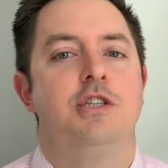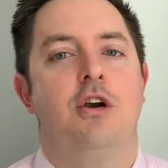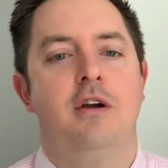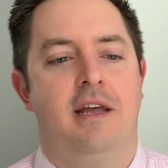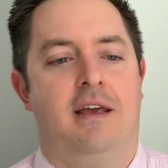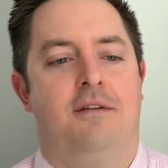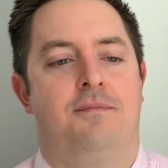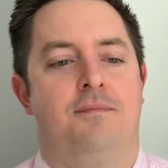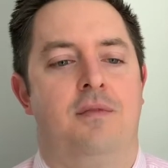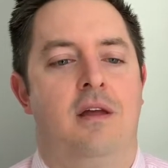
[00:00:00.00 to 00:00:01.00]
journey.
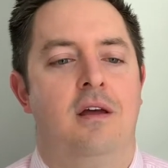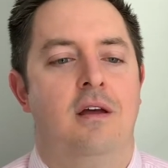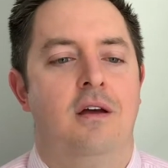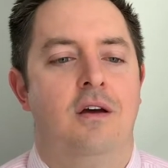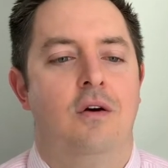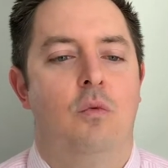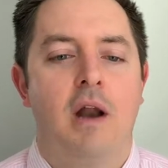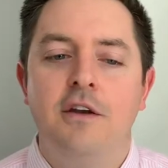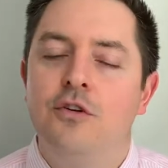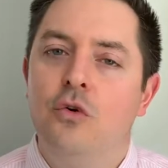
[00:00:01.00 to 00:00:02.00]
What
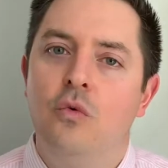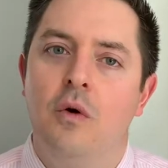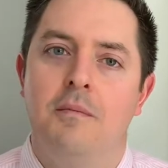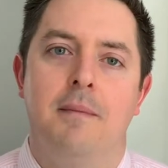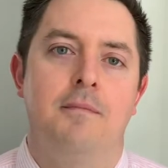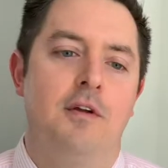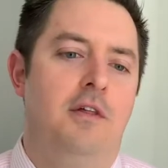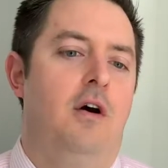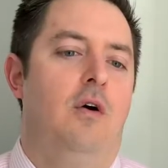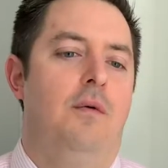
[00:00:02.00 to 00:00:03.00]
I do remember,
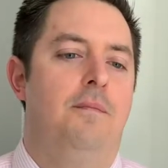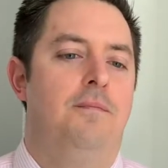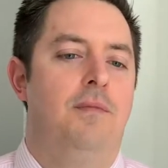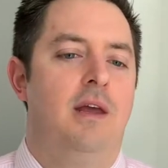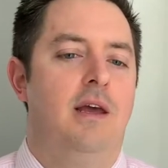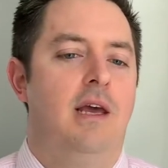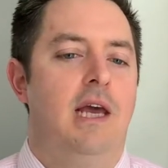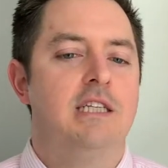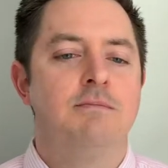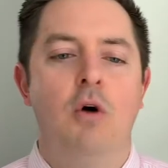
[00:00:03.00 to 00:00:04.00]
though,
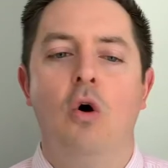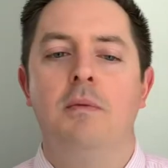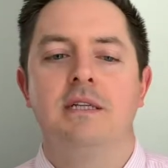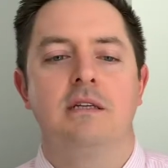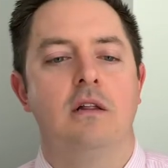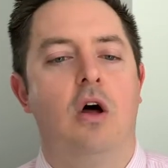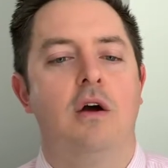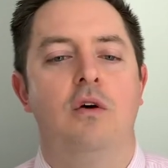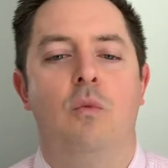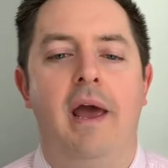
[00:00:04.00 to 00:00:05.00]
is moments
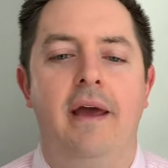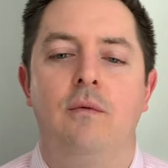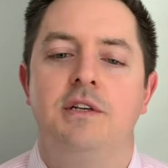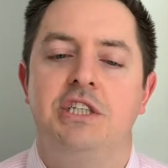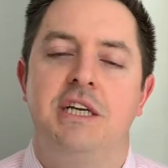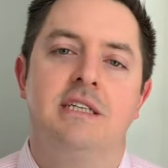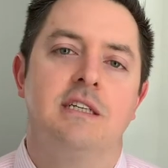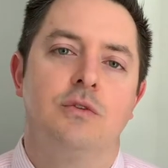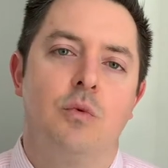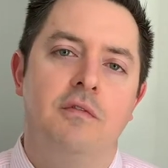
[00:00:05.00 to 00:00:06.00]
along the way when
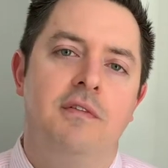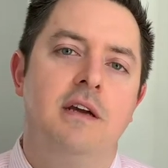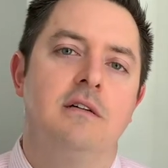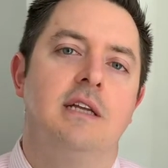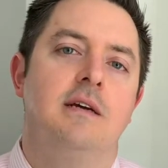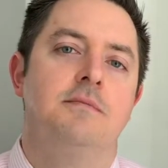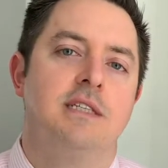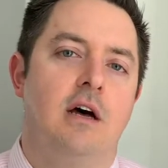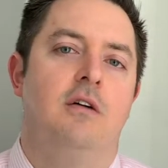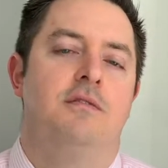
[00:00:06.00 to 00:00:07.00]
Jesus revealed
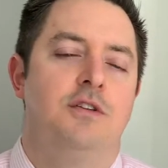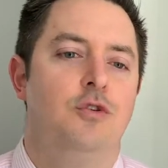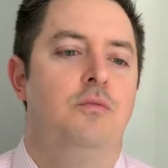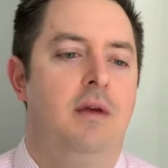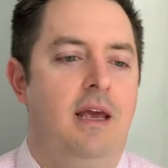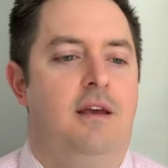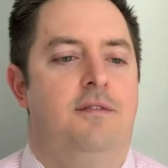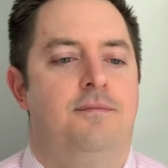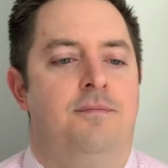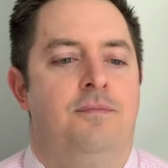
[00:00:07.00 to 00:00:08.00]
himself to me,
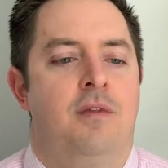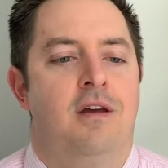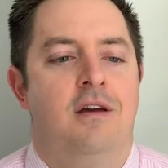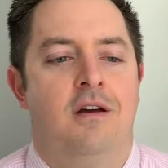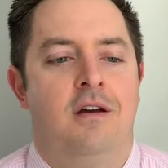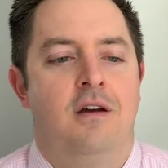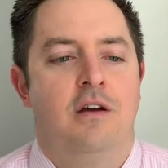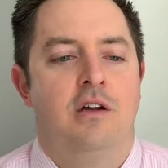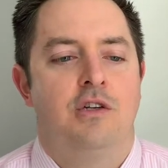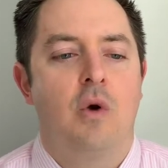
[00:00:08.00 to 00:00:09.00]

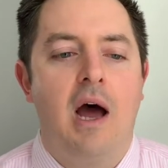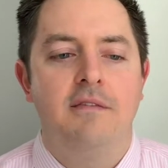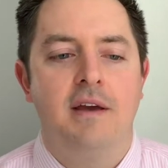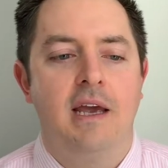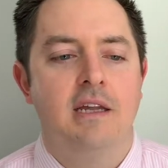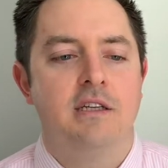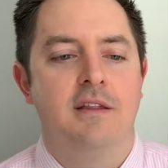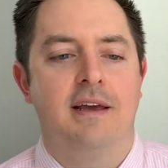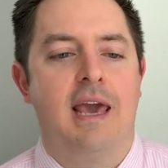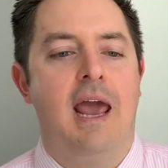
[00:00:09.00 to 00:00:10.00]
driving into
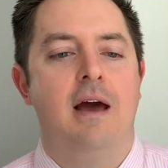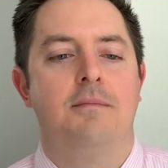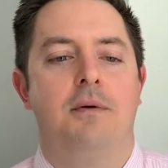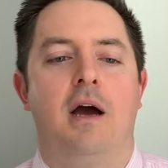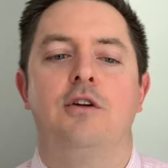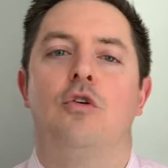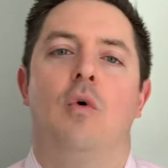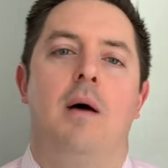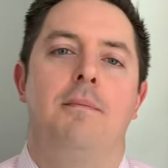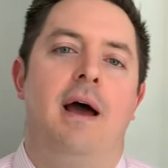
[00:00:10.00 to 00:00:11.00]
the camp I grew
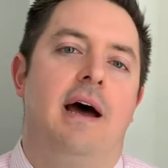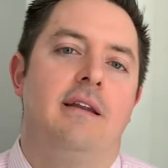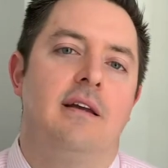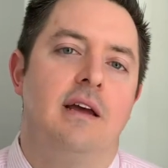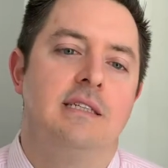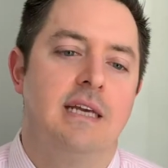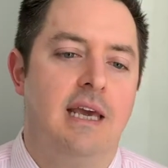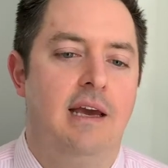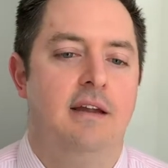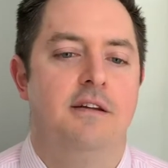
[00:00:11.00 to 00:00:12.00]
up at as a
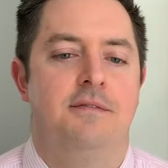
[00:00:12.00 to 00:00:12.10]
kid,